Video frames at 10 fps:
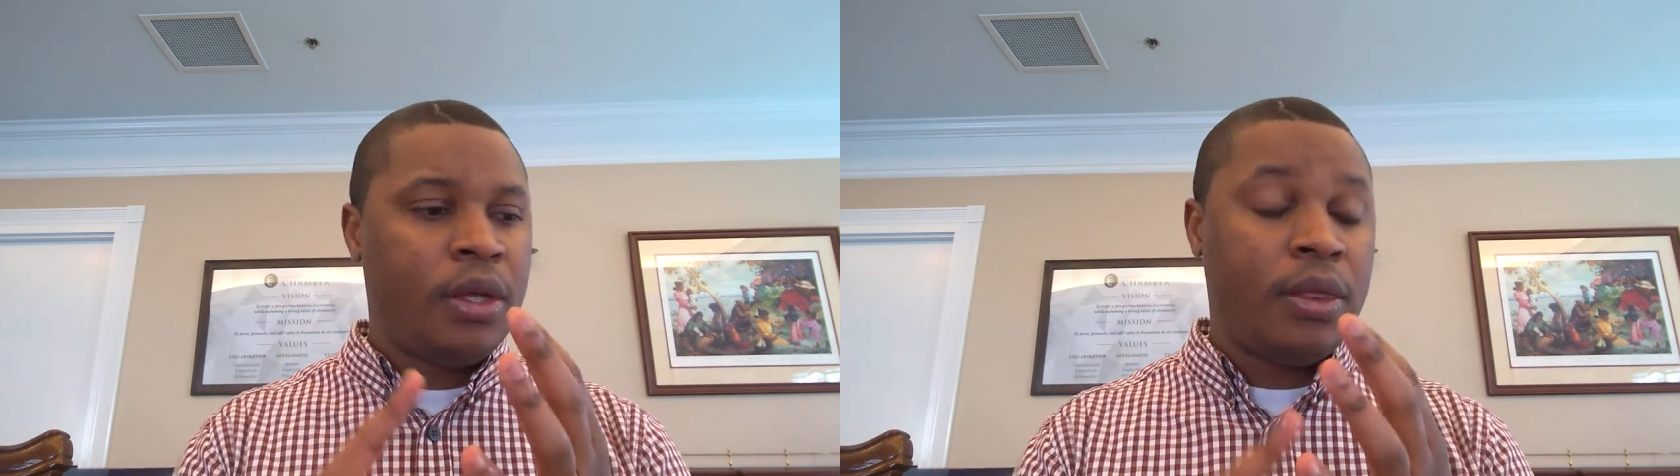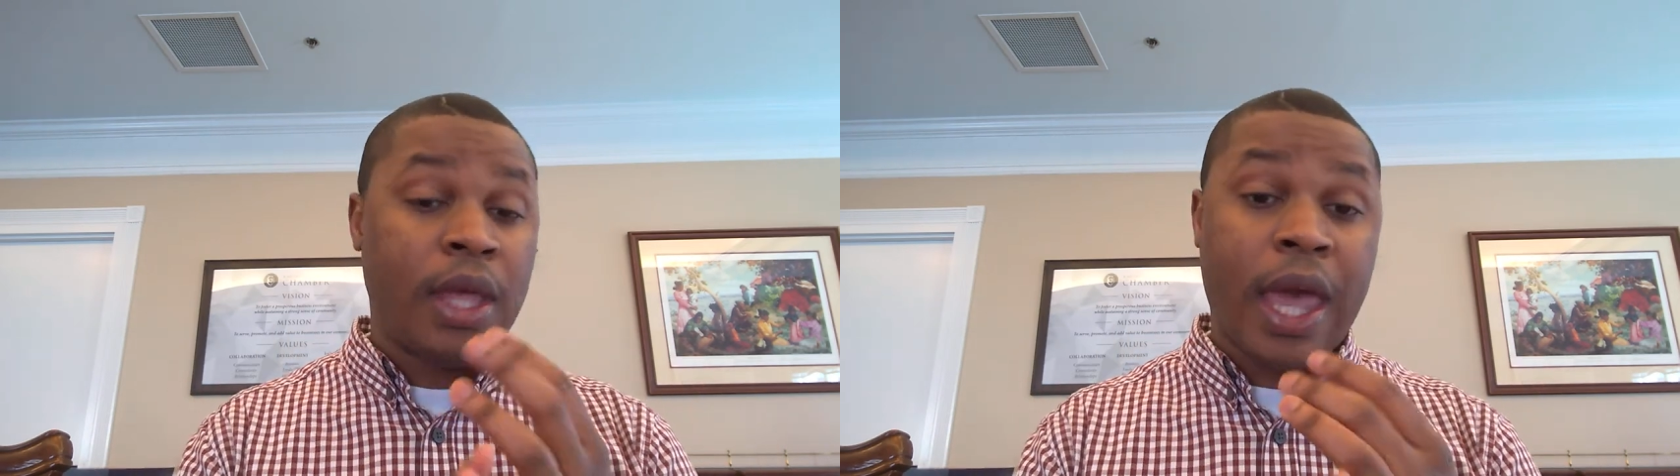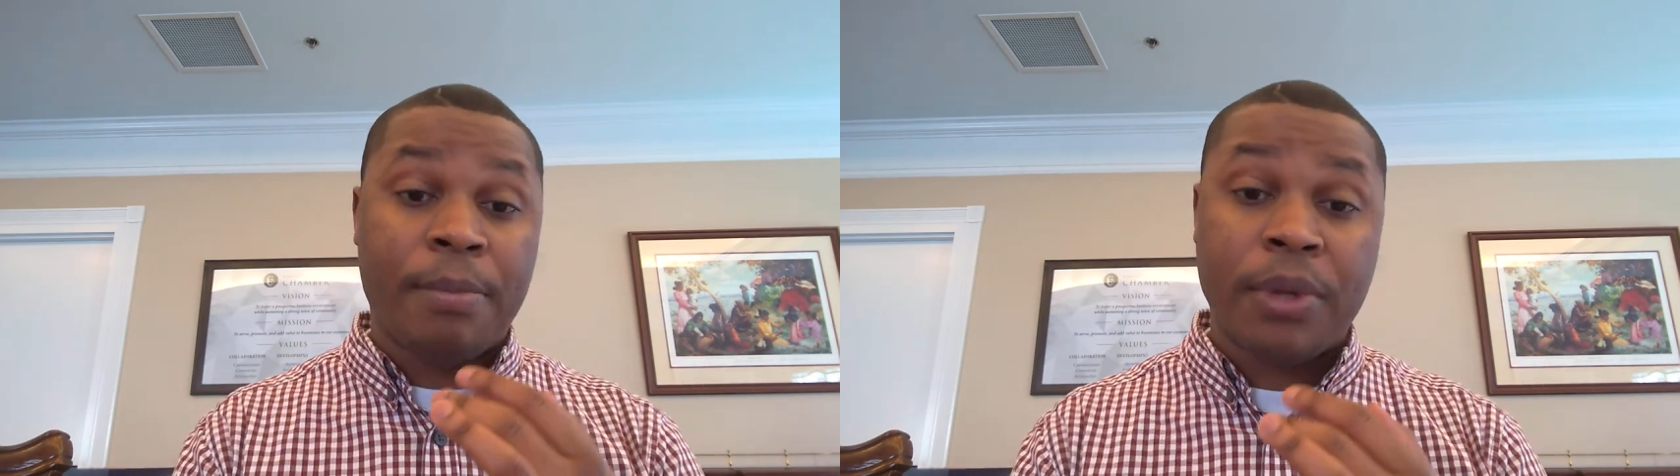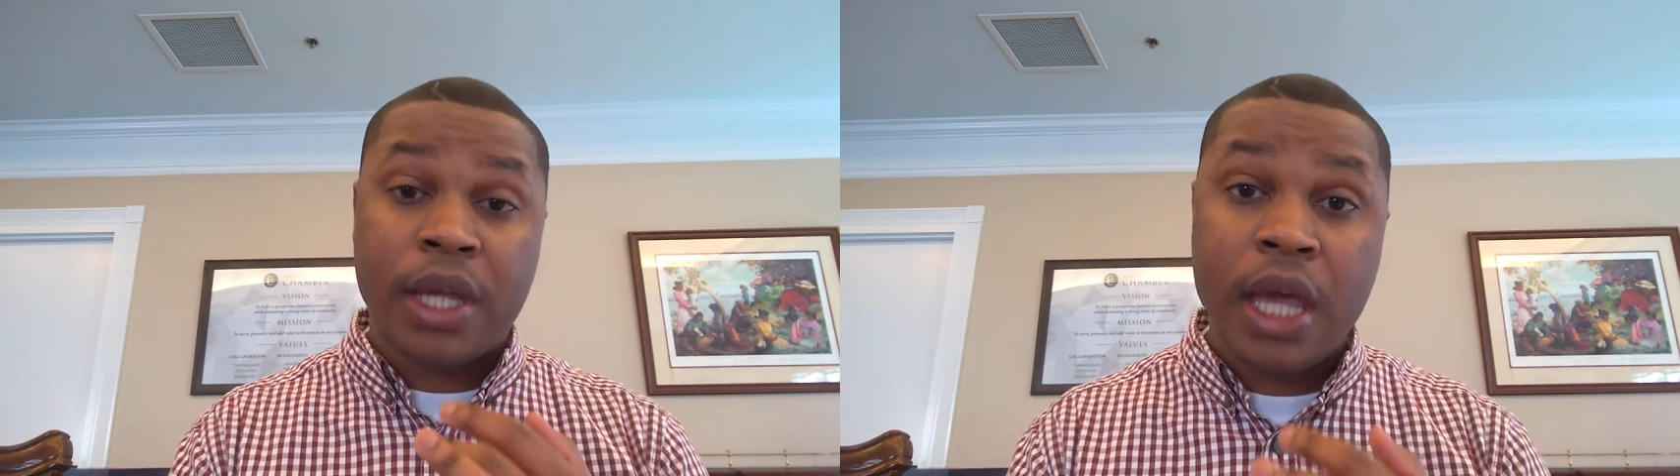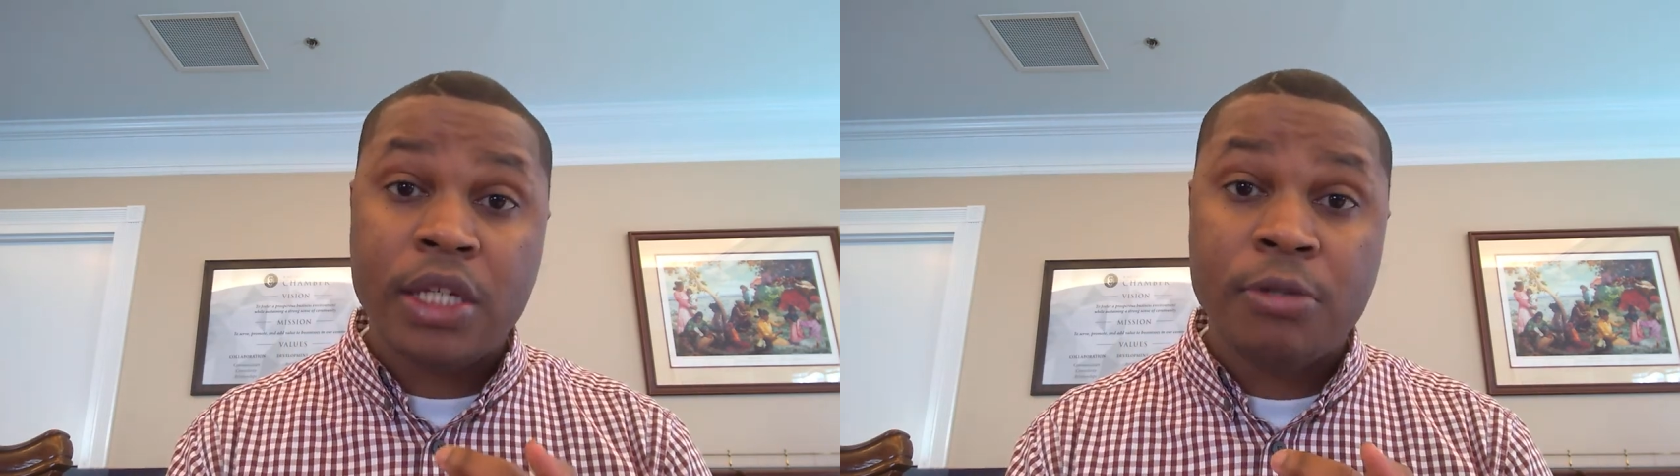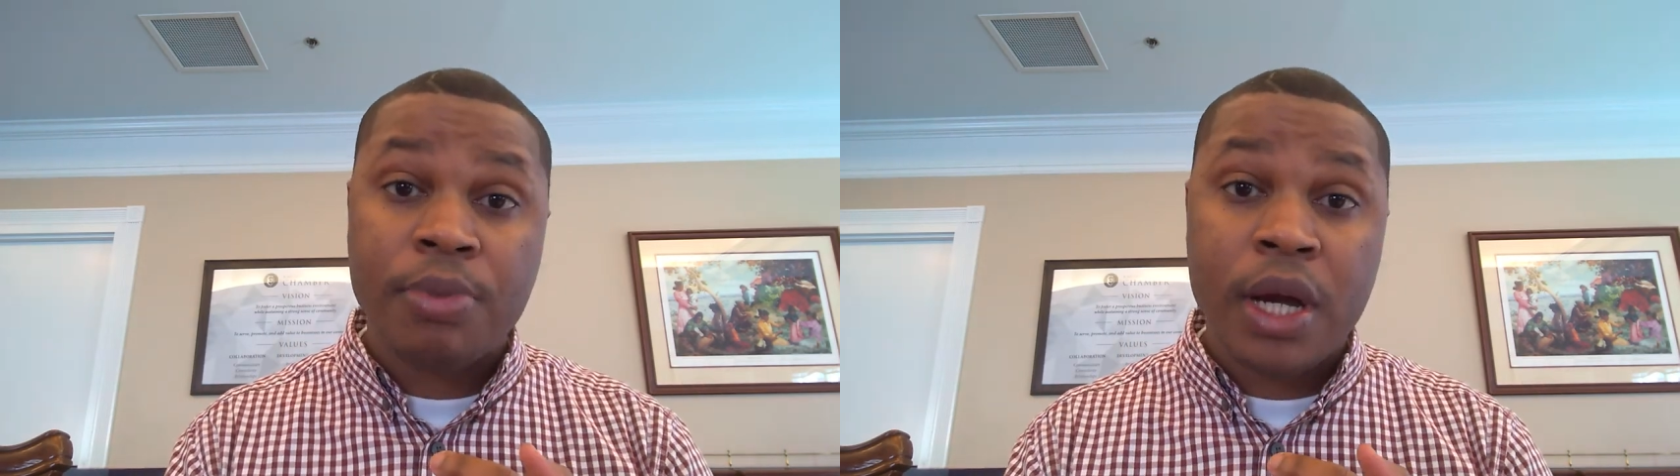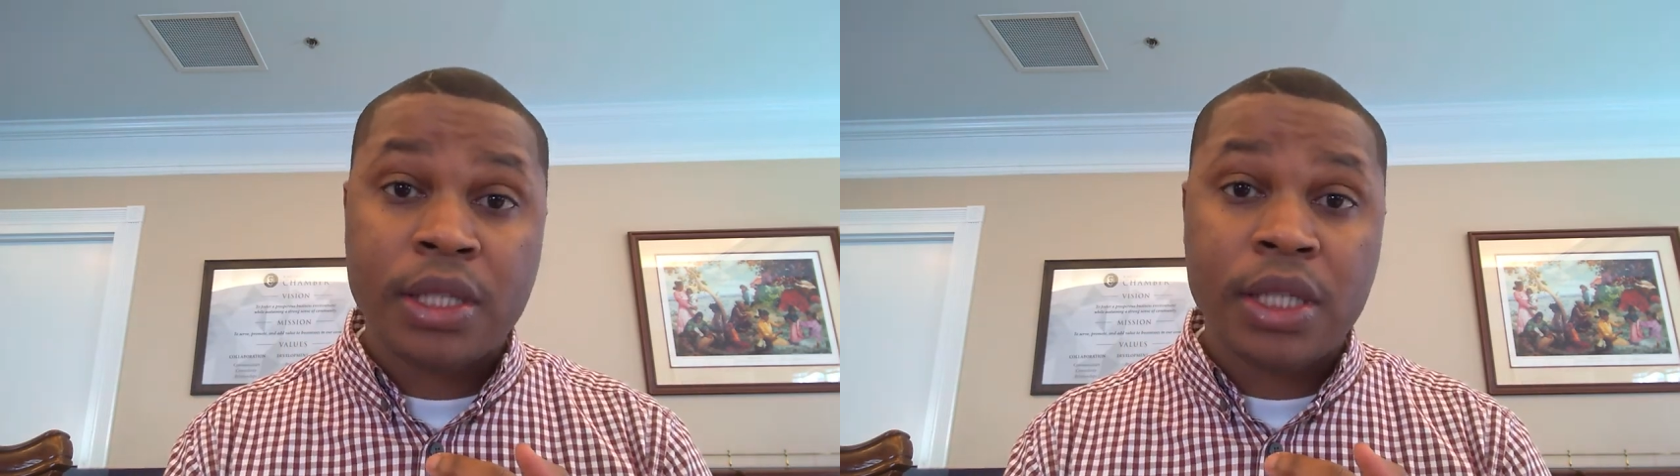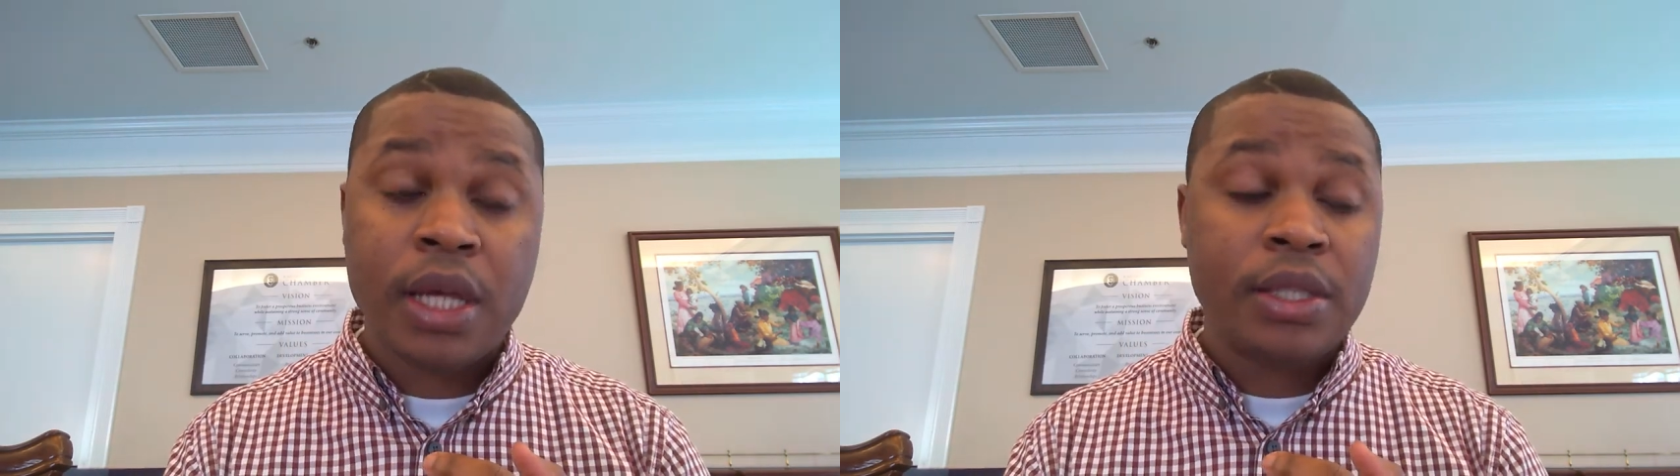the application
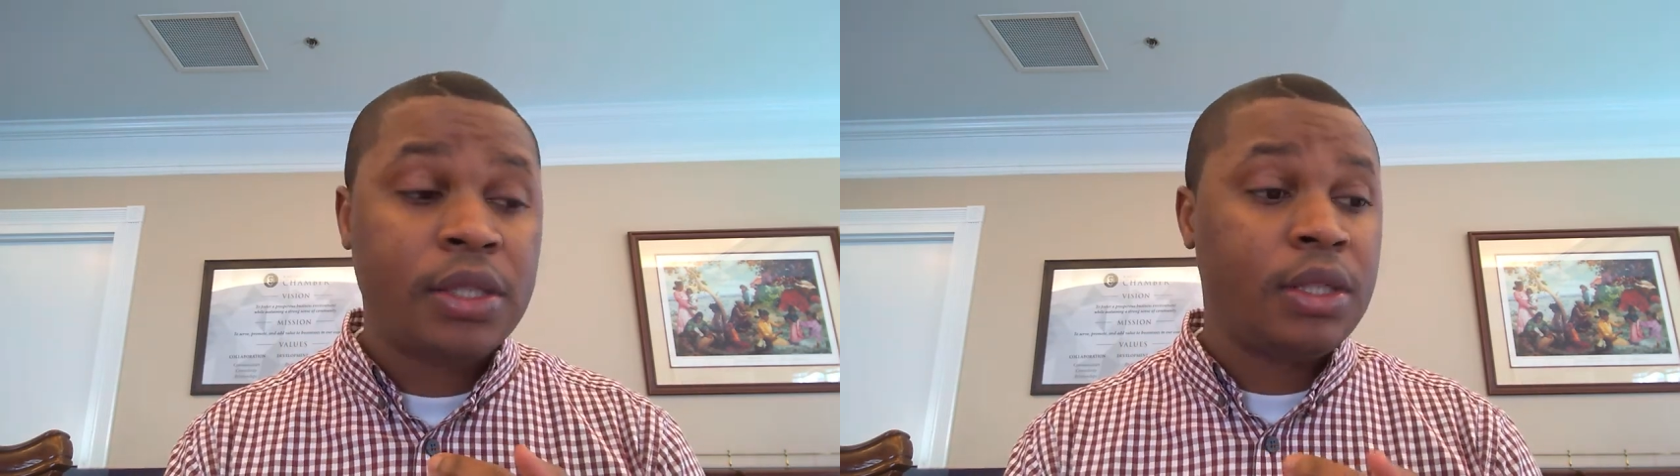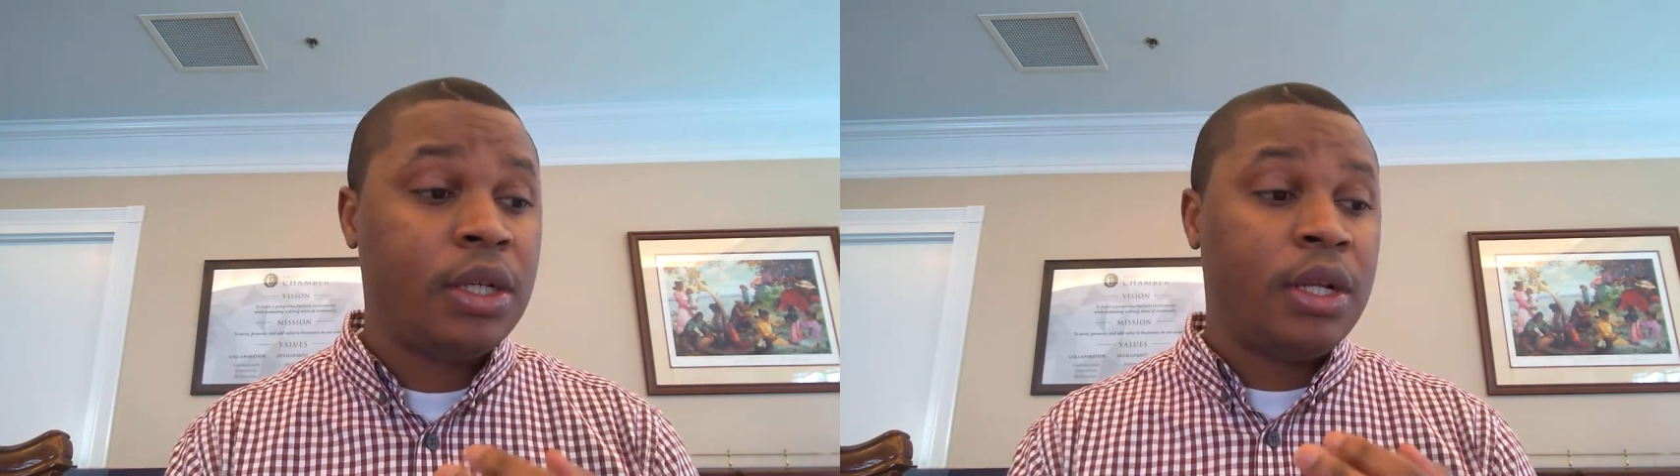process,